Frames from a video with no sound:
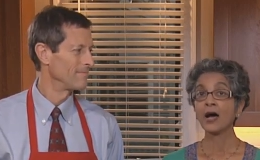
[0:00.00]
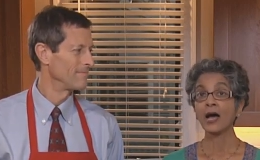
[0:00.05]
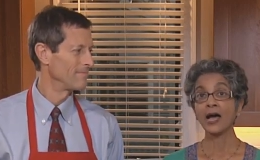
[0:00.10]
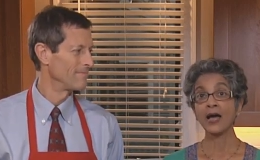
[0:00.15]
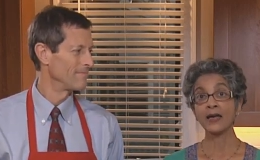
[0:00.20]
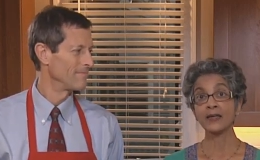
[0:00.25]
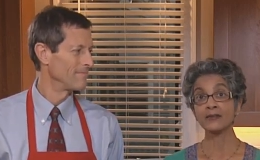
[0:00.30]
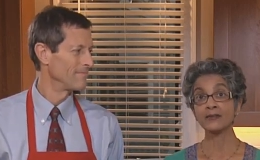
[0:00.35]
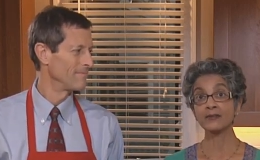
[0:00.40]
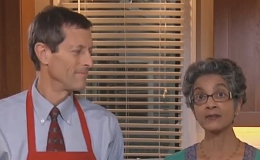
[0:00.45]

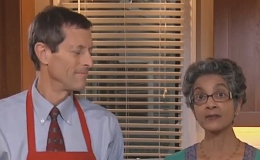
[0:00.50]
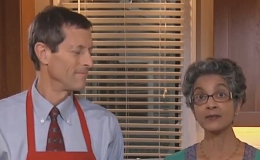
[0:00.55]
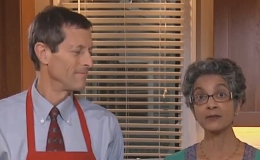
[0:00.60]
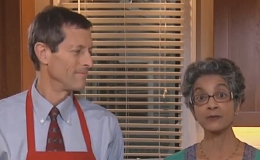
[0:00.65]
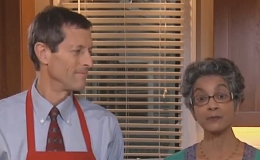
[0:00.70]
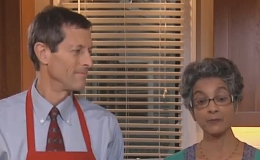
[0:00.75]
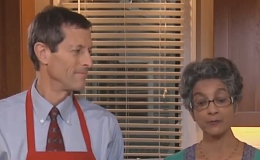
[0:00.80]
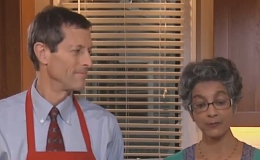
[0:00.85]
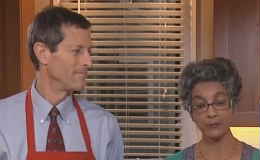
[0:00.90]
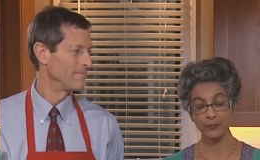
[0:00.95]
Speaker 1: And
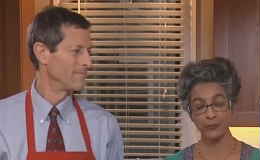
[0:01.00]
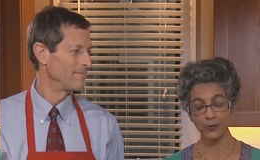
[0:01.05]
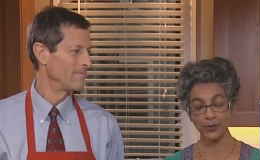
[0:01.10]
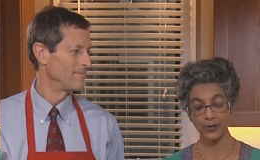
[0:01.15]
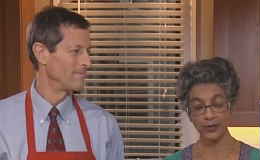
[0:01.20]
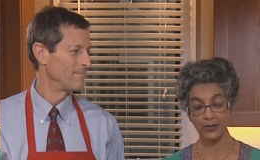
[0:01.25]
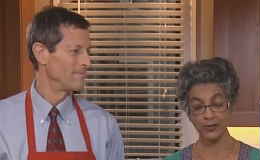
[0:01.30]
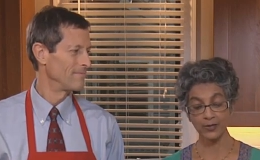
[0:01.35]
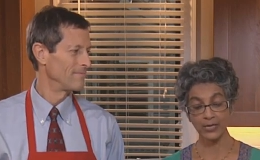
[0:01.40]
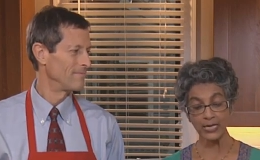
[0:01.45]

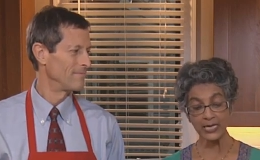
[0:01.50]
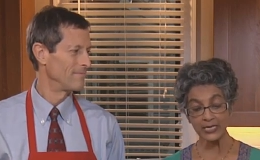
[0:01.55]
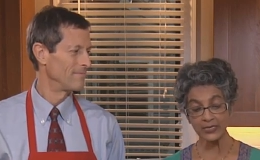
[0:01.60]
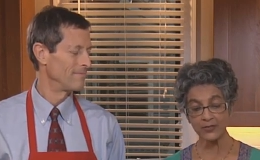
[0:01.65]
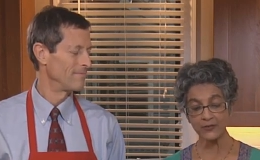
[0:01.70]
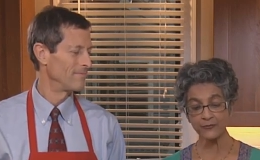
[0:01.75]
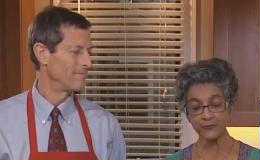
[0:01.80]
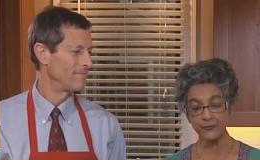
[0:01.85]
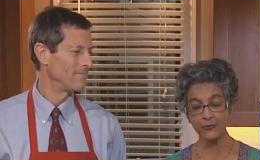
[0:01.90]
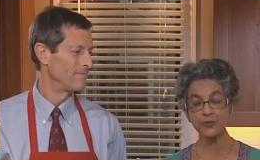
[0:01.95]
uh,
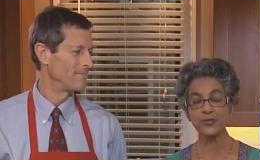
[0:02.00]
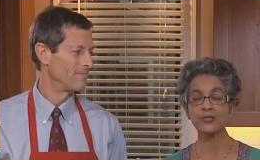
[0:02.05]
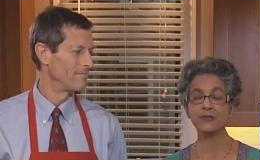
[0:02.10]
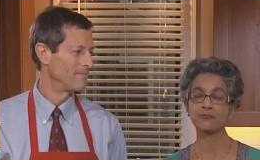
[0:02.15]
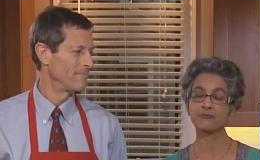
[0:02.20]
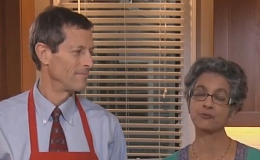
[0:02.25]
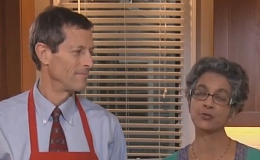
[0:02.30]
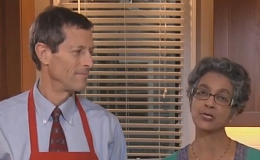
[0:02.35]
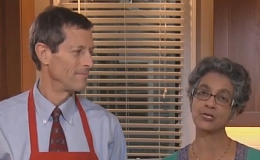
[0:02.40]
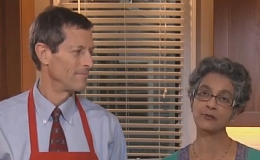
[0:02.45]
Indian food
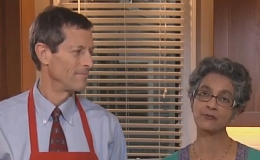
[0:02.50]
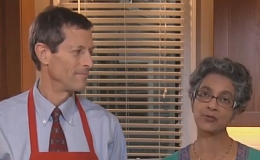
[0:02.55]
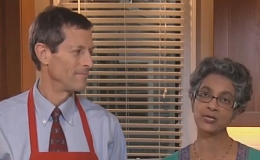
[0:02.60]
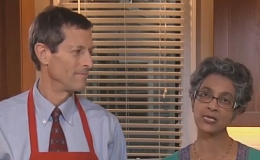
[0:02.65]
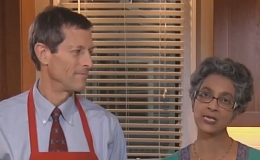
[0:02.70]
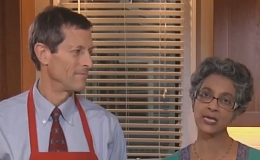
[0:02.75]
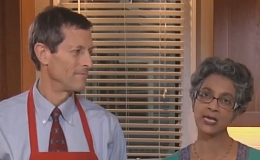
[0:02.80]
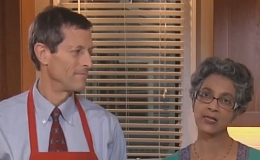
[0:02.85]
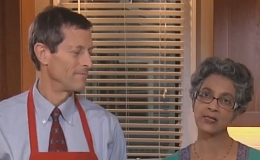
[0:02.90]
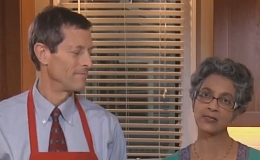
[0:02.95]
is really,
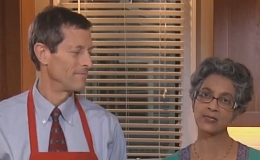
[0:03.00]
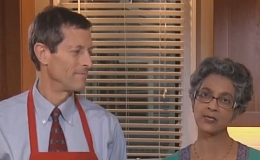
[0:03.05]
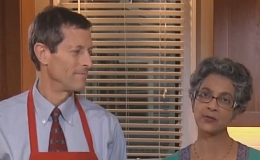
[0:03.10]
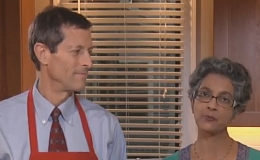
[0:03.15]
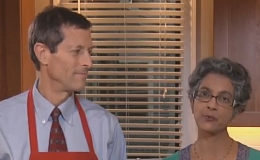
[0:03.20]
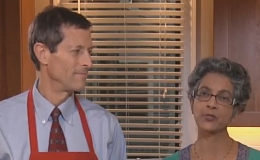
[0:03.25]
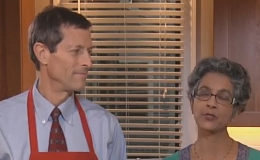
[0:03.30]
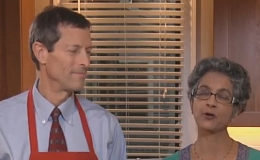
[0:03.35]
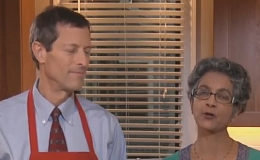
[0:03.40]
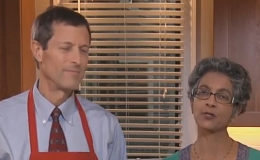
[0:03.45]
really healthy
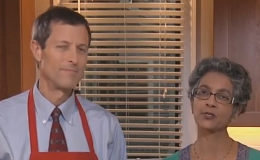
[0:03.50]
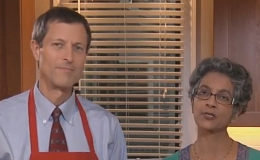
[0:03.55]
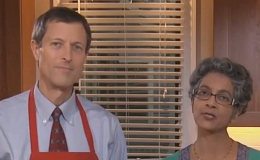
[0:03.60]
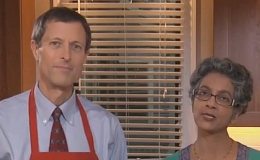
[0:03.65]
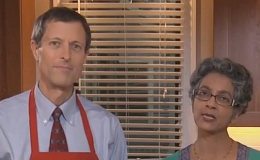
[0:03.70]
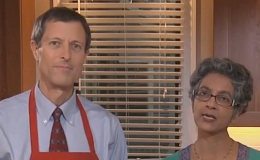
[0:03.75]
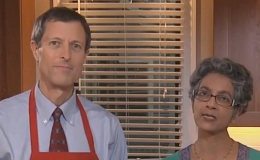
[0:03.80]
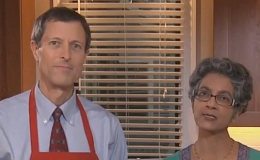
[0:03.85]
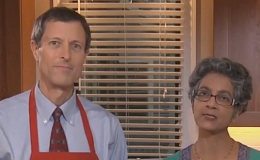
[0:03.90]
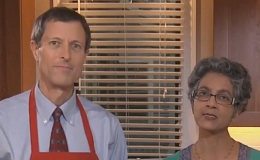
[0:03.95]
with all the
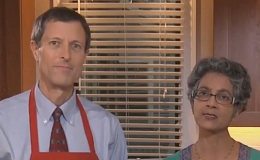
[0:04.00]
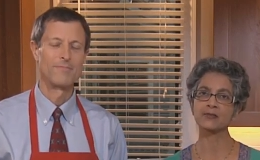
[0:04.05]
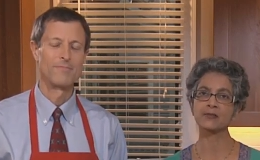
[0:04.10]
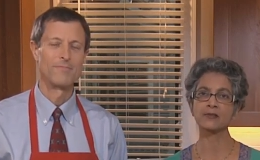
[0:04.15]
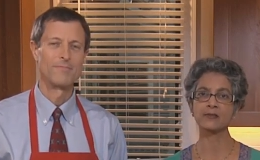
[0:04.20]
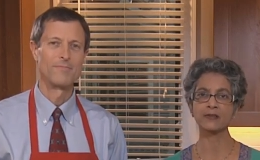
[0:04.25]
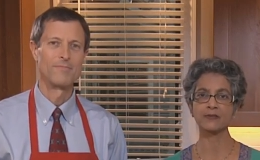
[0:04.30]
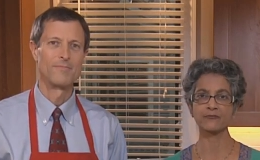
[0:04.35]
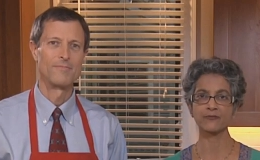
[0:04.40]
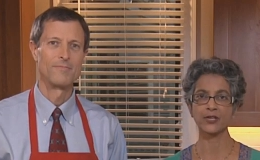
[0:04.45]

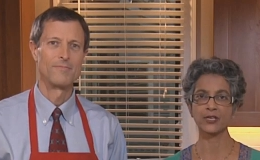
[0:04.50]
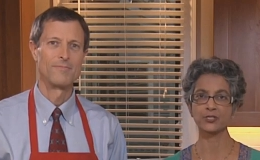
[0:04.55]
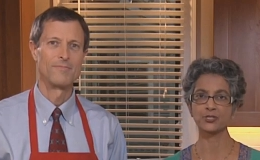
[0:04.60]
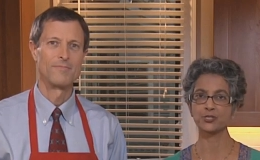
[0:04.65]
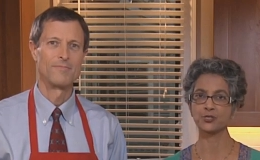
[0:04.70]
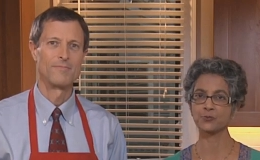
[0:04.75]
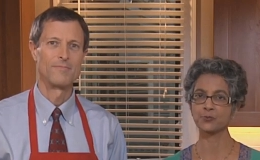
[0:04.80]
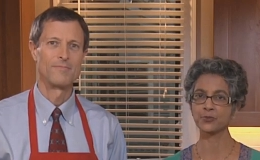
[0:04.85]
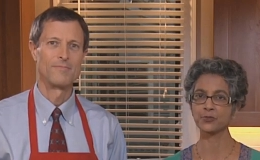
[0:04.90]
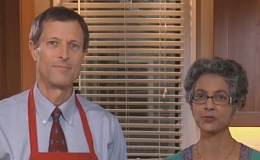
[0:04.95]
lentils and
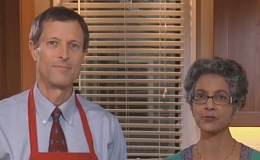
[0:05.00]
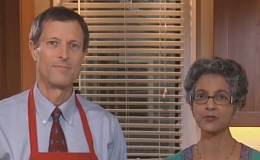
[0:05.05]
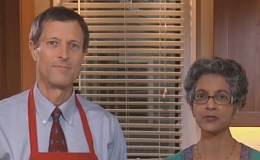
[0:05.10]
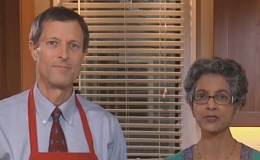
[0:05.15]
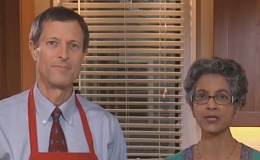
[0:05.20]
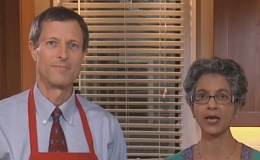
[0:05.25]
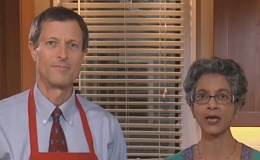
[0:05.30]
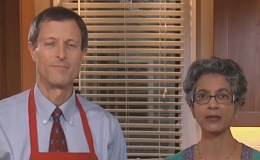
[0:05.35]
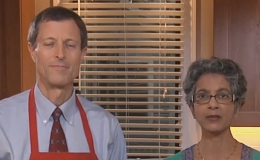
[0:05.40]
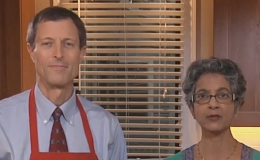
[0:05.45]

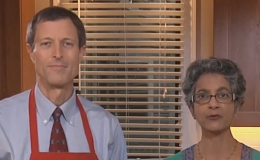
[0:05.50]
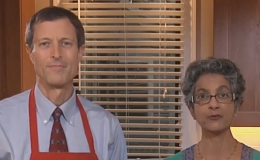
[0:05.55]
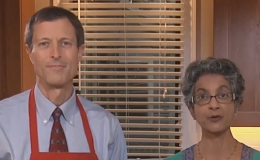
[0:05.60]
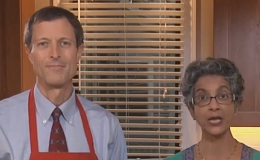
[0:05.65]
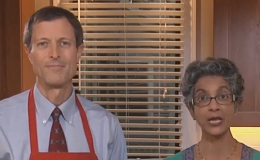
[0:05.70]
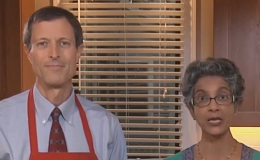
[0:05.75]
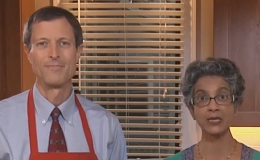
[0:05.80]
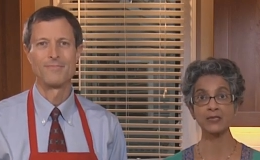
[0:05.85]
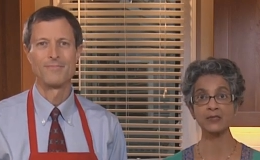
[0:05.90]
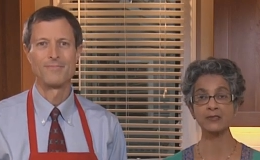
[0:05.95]
vegetables and
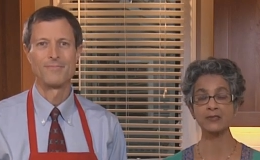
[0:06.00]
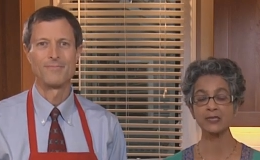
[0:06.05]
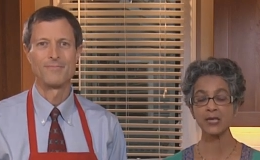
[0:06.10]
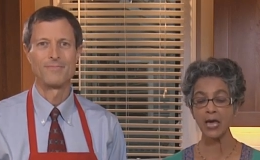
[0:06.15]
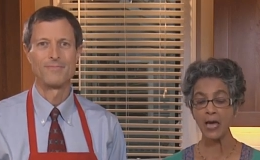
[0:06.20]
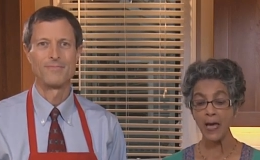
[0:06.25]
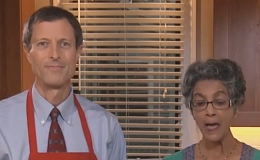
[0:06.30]
grains.